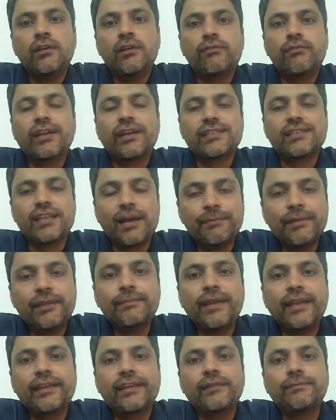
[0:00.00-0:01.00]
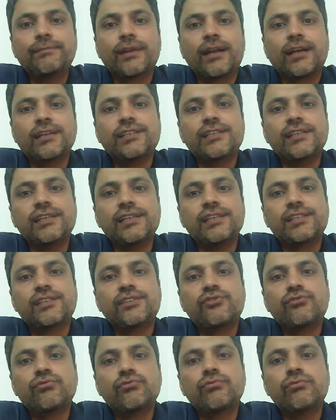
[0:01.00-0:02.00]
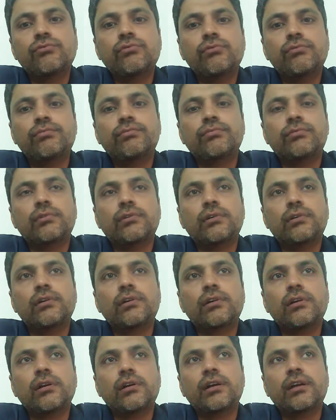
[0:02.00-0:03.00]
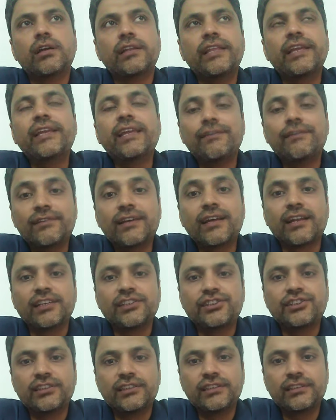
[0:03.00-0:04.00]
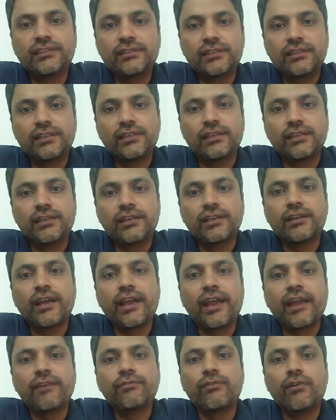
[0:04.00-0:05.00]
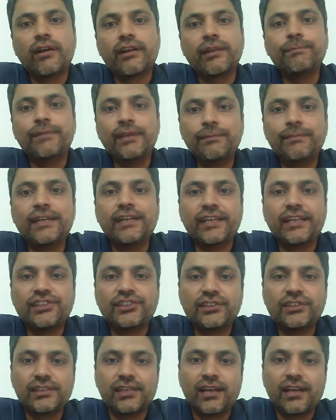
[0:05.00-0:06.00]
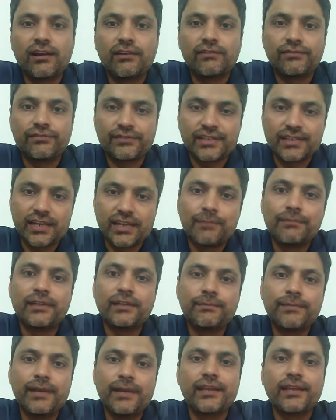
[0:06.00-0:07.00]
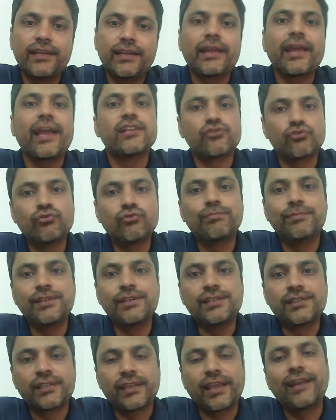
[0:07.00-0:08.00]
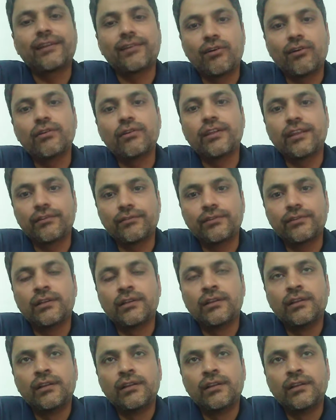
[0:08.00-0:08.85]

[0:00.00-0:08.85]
Islamic banking branches to they give direction for implementation of Islamic banking SOPs at all levels.